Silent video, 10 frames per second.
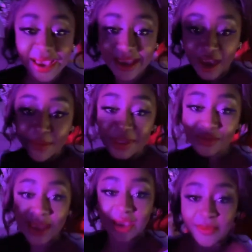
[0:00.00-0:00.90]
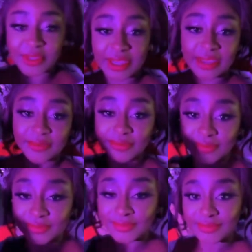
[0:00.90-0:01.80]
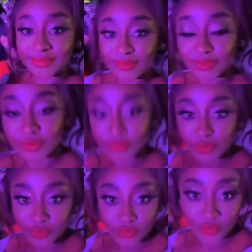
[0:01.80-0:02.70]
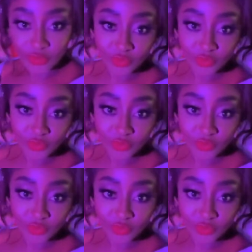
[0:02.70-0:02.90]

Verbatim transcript: and few have gone to police custody to